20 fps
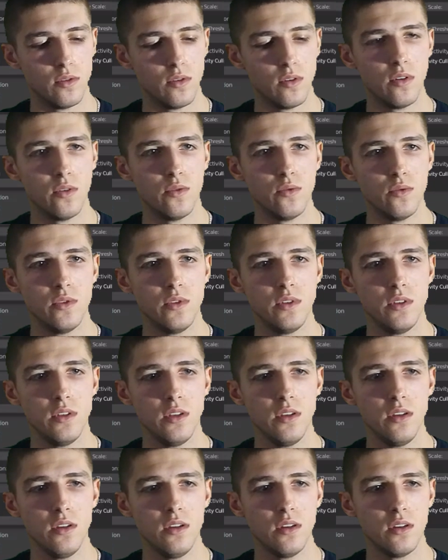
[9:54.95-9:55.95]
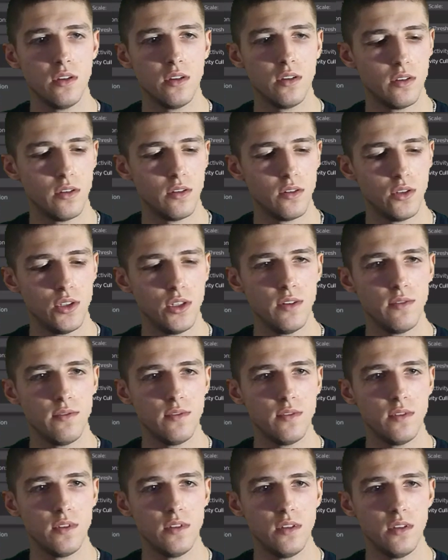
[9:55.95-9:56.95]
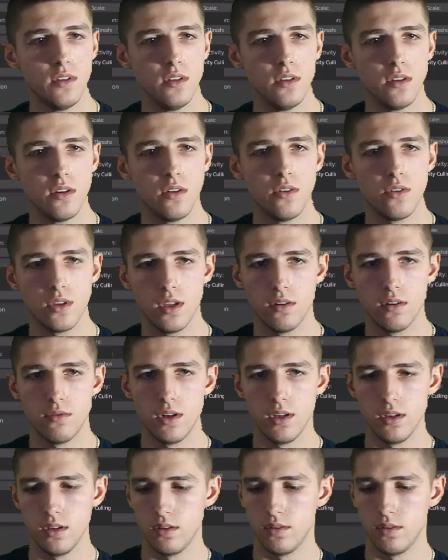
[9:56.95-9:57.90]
Alt C, Shift C. Okay, right.